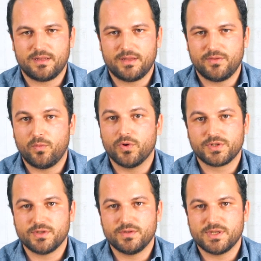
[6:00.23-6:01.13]
the
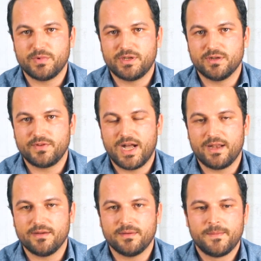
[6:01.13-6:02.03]
worst news that we could have
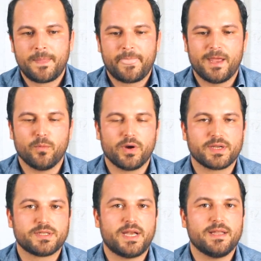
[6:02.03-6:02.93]
gotten. And we're
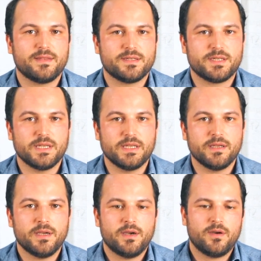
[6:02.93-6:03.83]
excited to
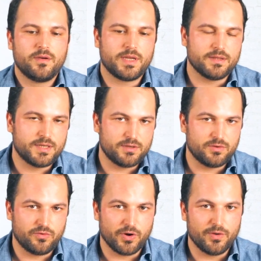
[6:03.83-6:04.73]
see
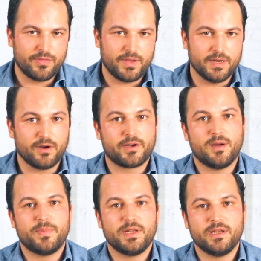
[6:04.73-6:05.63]
continued growth in our
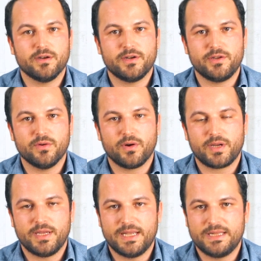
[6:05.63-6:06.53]
company here in New
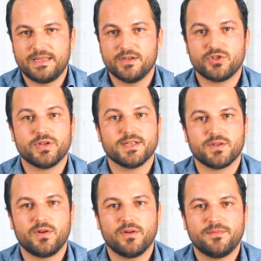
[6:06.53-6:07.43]
York and in the industry as a
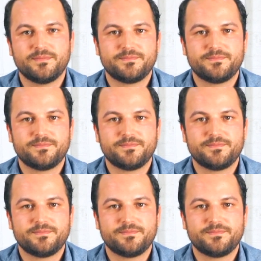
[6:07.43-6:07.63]
whole.